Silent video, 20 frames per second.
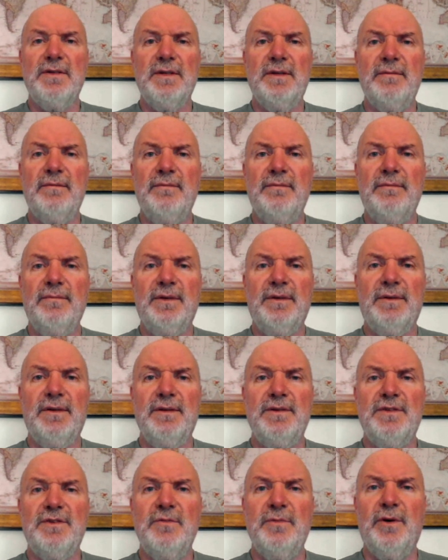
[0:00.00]
in
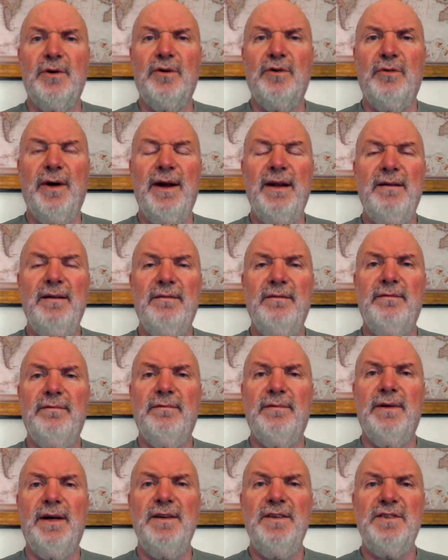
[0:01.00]
consumer credit,
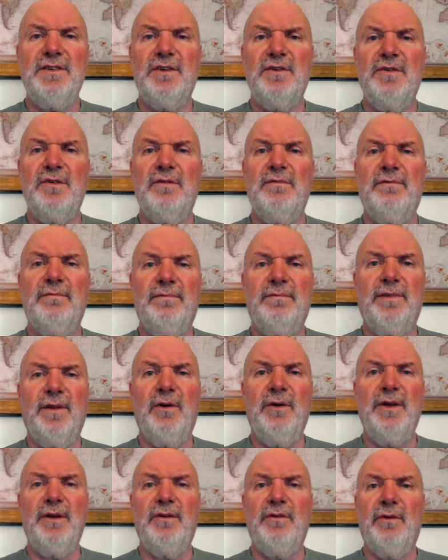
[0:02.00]
unsecured
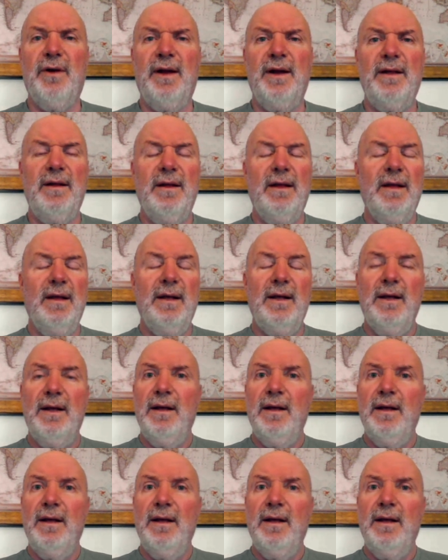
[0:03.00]
floating credit.